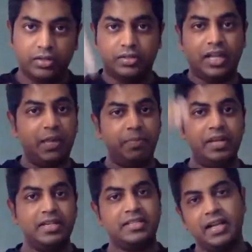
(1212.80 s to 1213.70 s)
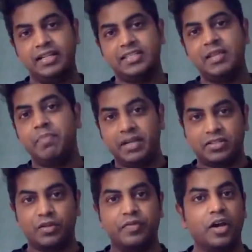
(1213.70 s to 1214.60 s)
type in and send snippets
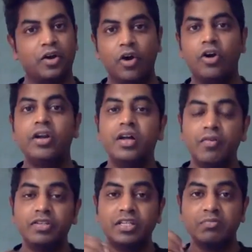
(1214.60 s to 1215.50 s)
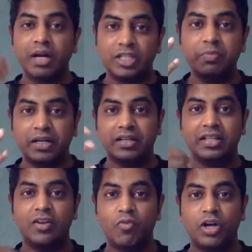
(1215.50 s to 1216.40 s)
of your code, which is much better
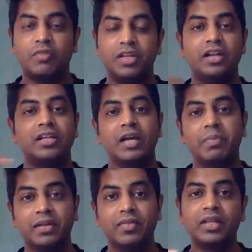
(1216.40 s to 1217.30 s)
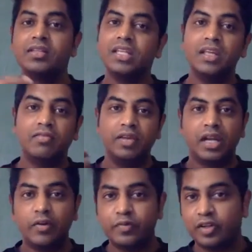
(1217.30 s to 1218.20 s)
than what we are typing. See, we
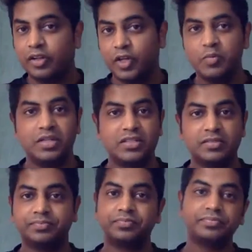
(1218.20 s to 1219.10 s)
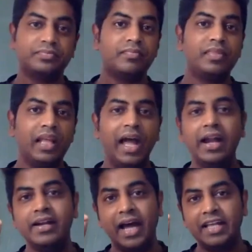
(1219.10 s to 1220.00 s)
are after all humans.
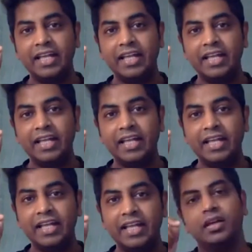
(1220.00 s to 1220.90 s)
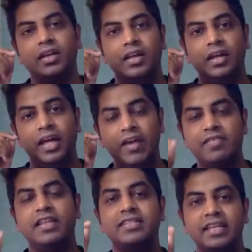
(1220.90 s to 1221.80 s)
And as you know,
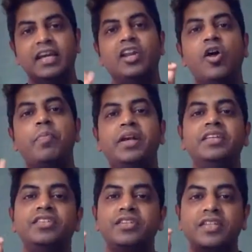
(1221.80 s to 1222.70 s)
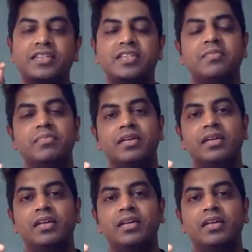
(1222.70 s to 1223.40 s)
every single operating system